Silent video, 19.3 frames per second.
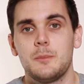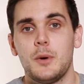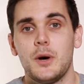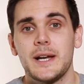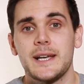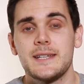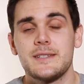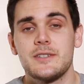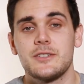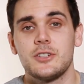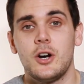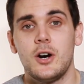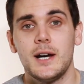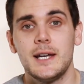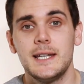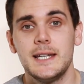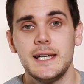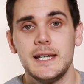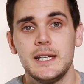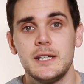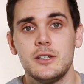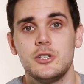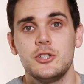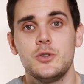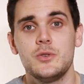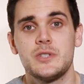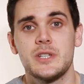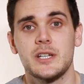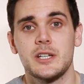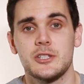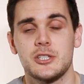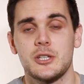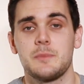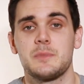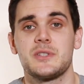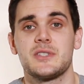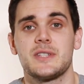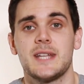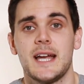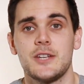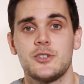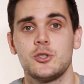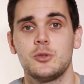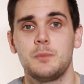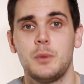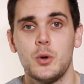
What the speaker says: bike is at high lean, using a substantial